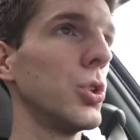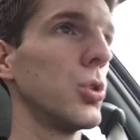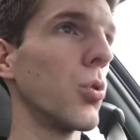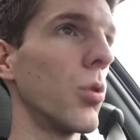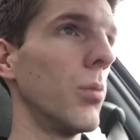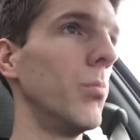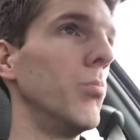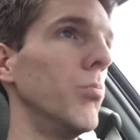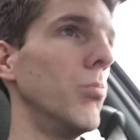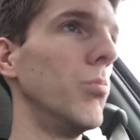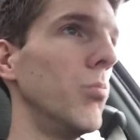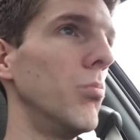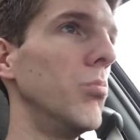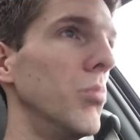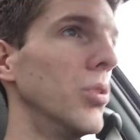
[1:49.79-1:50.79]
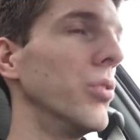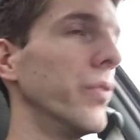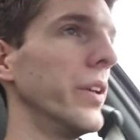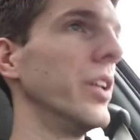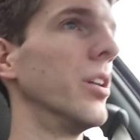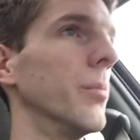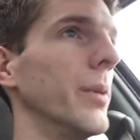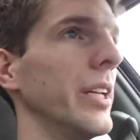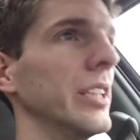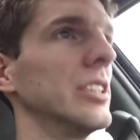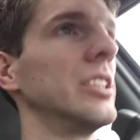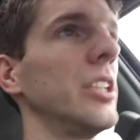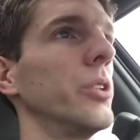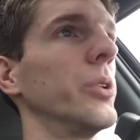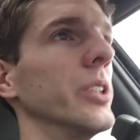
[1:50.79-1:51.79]
short movie or
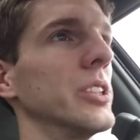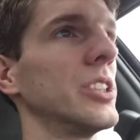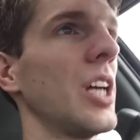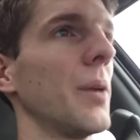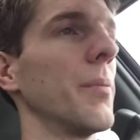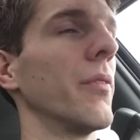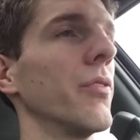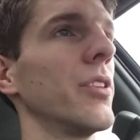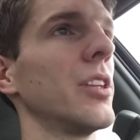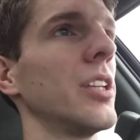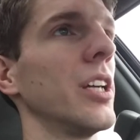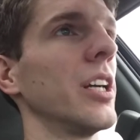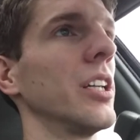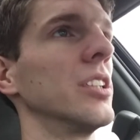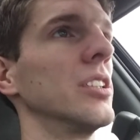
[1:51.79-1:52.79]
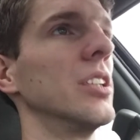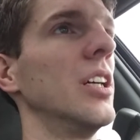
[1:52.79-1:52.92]
mini-series type of thing.